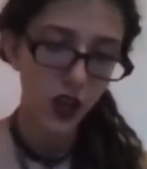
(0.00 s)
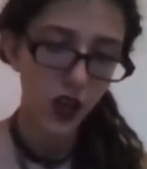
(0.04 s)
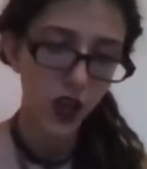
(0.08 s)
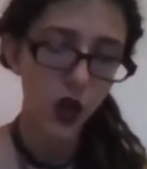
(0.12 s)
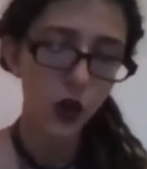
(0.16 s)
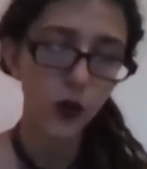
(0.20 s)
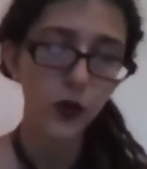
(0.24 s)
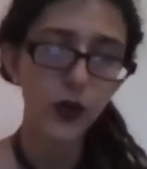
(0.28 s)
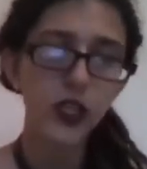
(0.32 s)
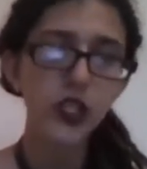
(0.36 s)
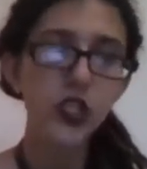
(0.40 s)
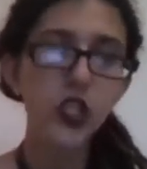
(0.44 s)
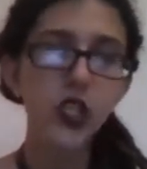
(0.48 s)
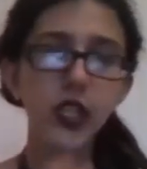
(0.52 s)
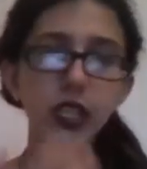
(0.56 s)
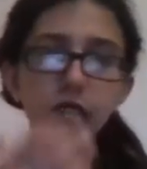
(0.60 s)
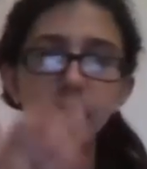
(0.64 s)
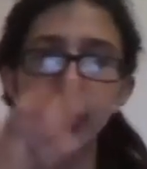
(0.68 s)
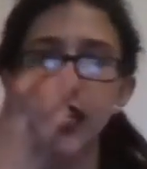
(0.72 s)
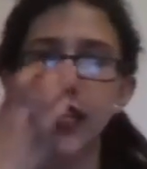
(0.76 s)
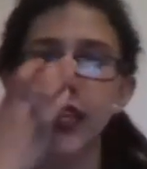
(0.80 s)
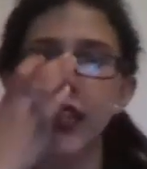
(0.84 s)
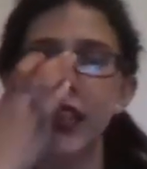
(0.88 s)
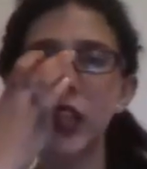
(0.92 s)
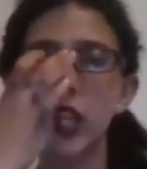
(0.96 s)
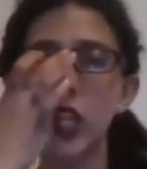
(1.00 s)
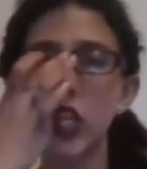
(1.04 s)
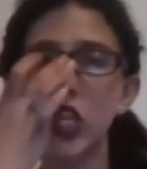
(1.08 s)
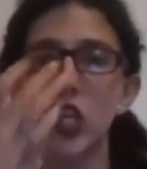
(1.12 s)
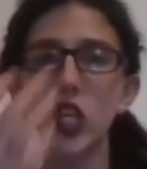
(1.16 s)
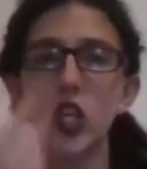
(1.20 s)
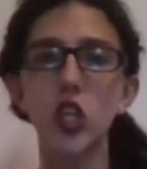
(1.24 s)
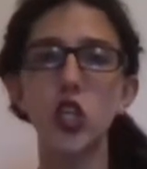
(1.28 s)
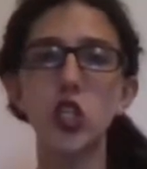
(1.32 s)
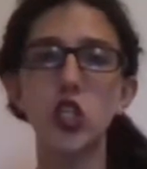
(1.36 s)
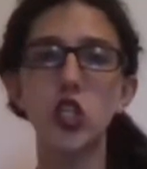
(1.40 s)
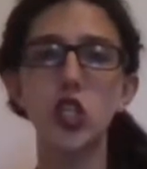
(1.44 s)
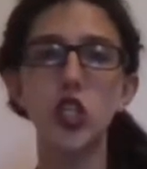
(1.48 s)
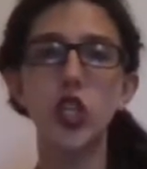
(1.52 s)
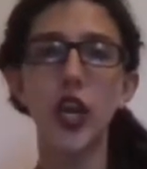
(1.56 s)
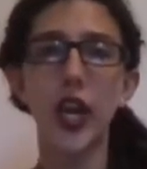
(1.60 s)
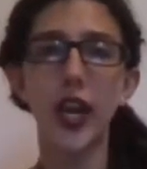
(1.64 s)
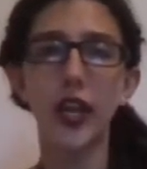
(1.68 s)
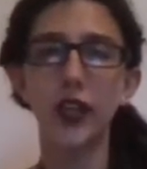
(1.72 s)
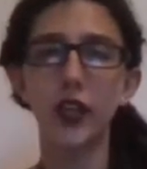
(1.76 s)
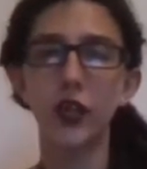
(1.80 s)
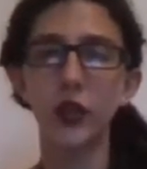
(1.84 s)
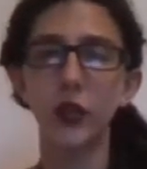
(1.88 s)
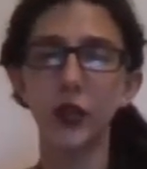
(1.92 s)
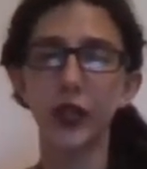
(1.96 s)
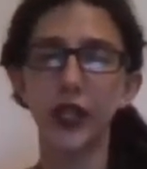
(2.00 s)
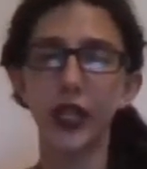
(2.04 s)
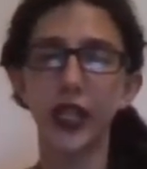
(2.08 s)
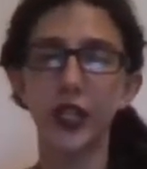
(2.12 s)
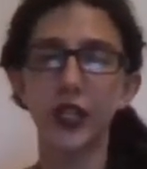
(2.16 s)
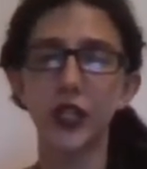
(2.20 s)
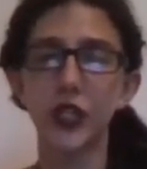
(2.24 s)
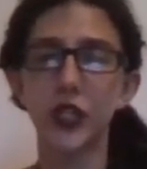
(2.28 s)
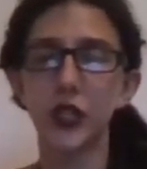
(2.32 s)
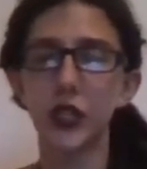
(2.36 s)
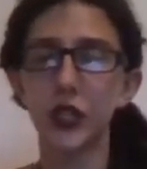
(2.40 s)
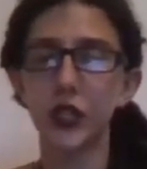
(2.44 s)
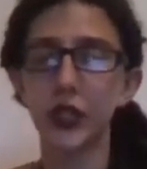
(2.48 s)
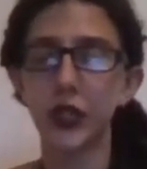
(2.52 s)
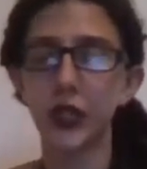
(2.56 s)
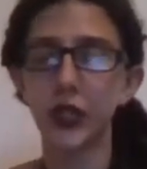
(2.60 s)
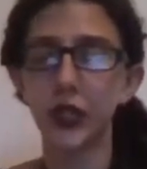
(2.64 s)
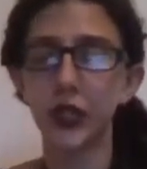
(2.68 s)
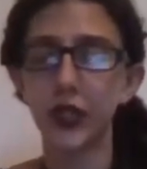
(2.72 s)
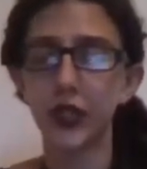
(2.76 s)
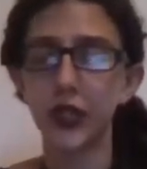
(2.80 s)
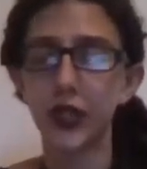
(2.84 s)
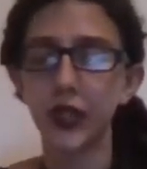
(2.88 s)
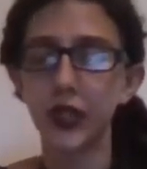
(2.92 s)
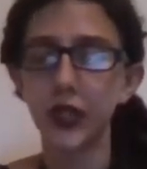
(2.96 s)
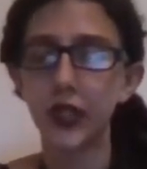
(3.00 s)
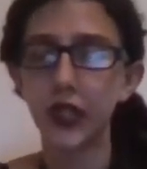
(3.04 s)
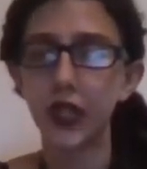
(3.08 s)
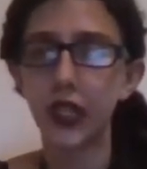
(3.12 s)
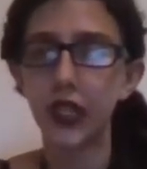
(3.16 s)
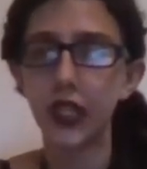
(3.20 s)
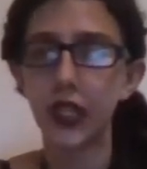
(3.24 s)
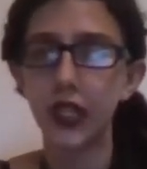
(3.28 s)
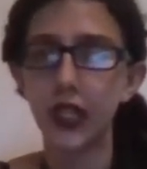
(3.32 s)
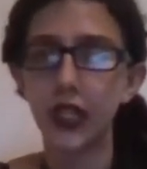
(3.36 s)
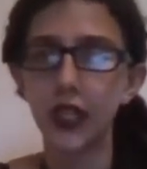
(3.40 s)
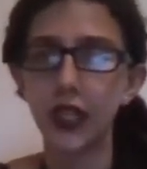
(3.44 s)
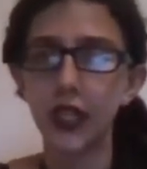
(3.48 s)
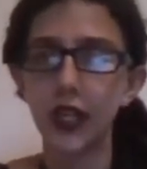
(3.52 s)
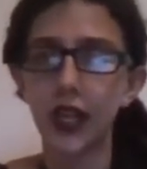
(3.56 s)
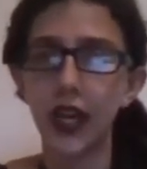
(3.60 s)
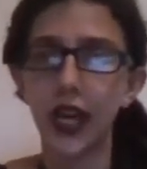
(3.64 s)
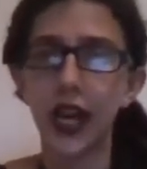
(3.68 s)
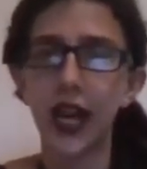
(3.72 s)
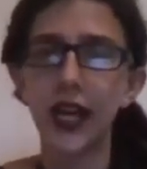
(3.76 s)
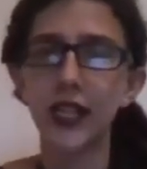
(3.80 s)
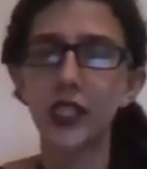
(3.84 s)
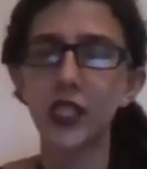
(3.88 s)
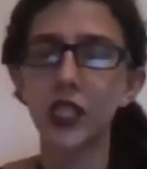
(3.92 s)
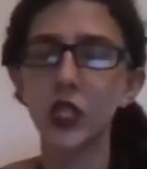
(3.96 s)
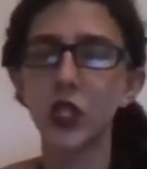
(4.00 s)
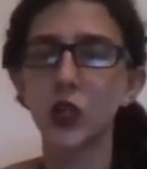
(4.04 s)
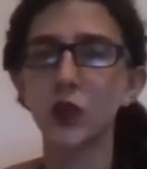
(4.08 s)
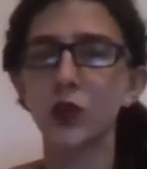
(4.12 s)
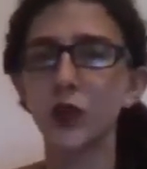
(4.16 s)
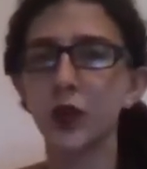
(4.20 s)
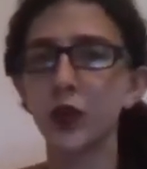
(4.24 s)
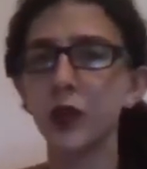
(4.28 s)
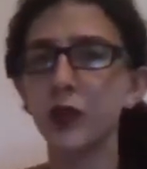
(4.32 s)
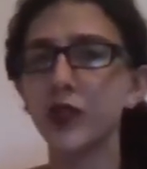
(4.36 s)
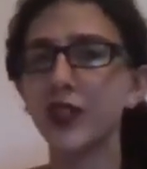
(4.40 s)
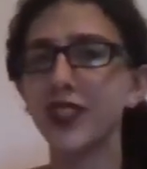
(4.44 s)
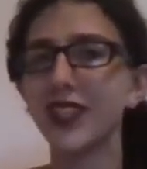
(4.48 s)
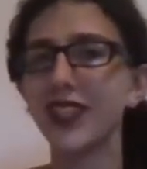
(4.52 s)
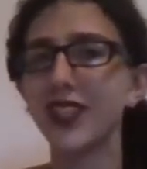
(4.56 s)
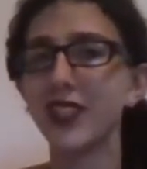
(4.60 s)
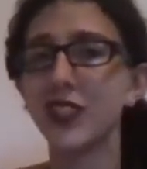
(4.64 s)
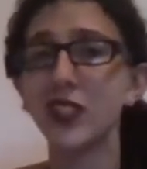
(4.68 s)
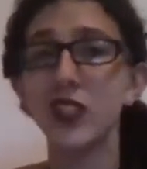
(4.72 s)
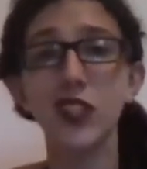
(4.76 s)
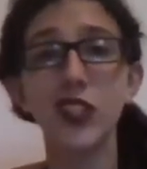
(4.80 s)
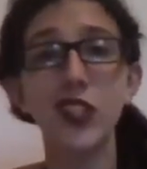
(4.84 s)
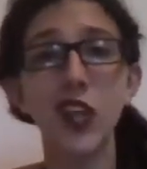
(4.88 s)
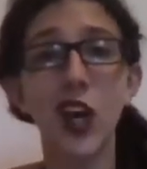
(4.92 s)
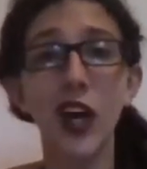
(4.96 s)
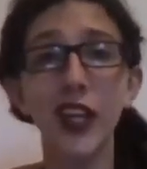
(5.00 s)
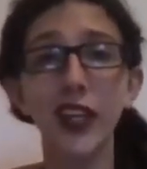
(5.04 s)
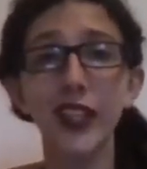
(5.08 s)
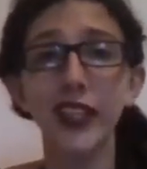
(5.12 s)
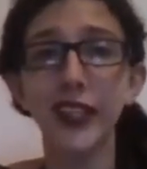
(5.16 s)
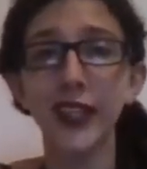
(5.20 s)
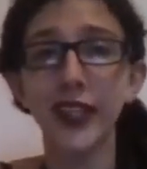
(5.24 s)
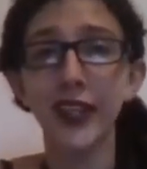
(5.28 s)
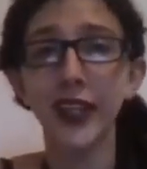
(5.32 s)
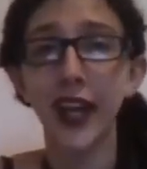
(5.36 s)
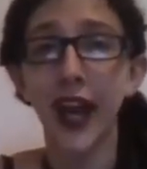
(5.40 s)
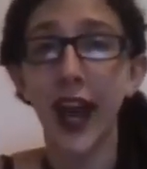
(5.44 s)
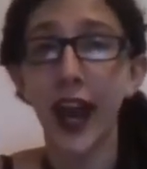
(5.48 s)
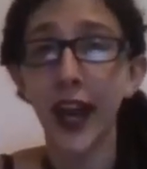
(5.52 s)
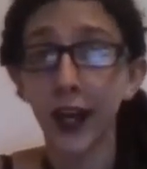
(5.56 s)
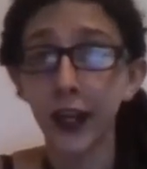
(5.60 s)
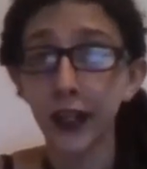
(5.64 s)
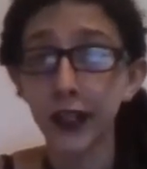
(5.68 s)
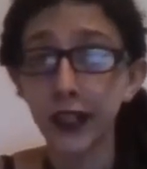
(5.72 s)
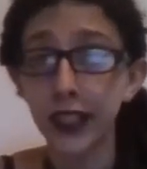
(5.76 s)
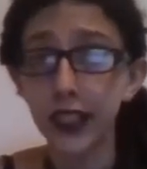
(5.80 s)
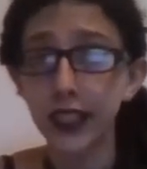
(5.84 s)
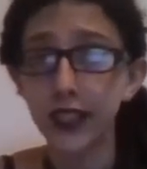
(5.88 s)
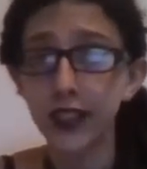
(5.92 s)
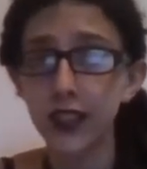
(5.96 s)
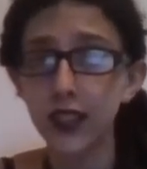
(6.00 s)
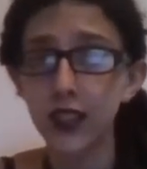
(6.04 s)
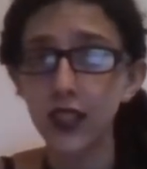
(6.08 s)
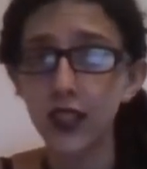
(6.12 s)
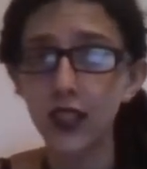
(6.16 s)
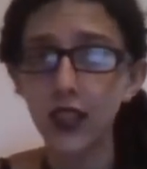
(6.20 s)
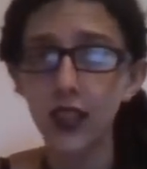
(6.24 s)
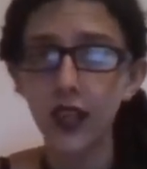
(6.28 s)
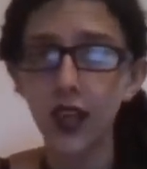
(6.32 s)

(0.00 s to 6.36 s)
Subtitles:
originally the jack-o'-lantern has its roots in Scotland and Ireland.